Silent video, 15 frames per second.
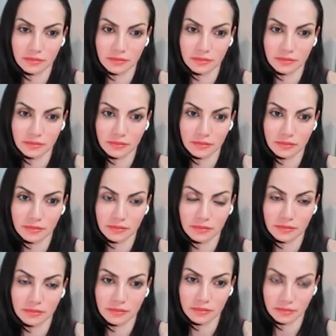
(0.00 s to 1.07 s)

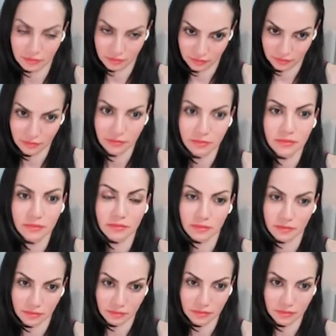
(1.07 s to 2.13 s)

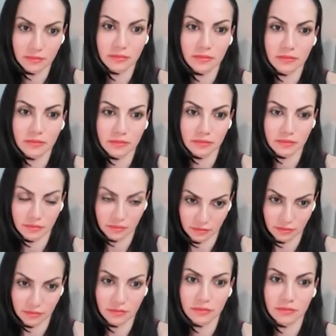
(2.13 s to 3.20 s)

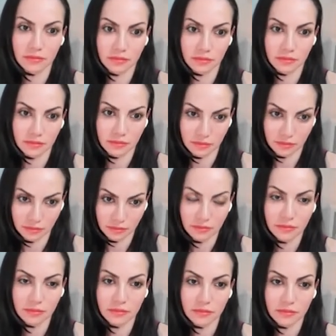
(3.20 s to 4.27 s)

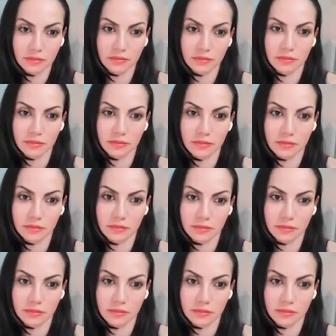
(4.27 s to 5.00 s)
(not speaking)